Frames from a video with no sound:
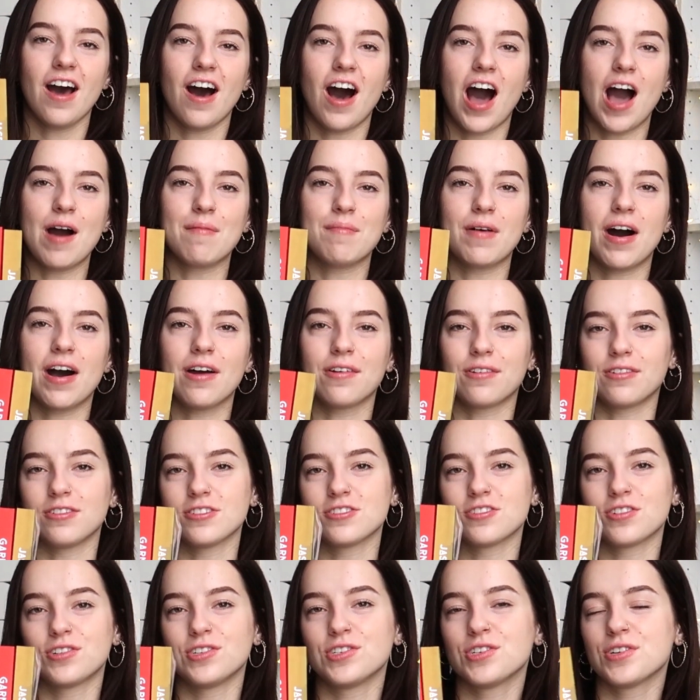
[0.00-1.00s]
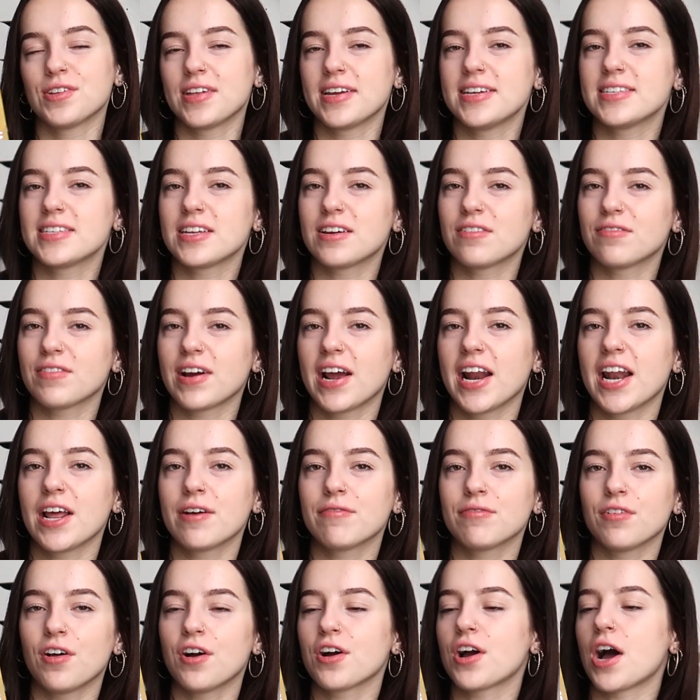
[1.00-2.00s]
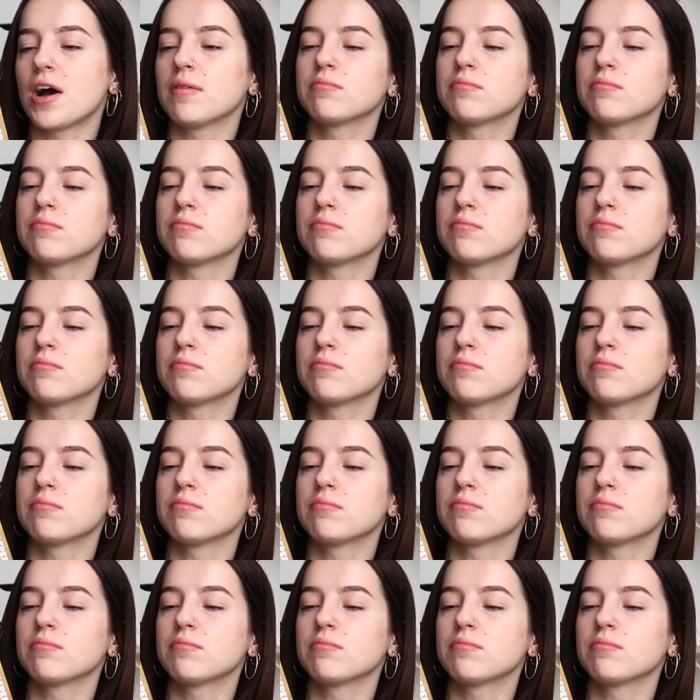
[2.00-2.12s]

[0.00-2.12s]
I might also do these in a reading vlog.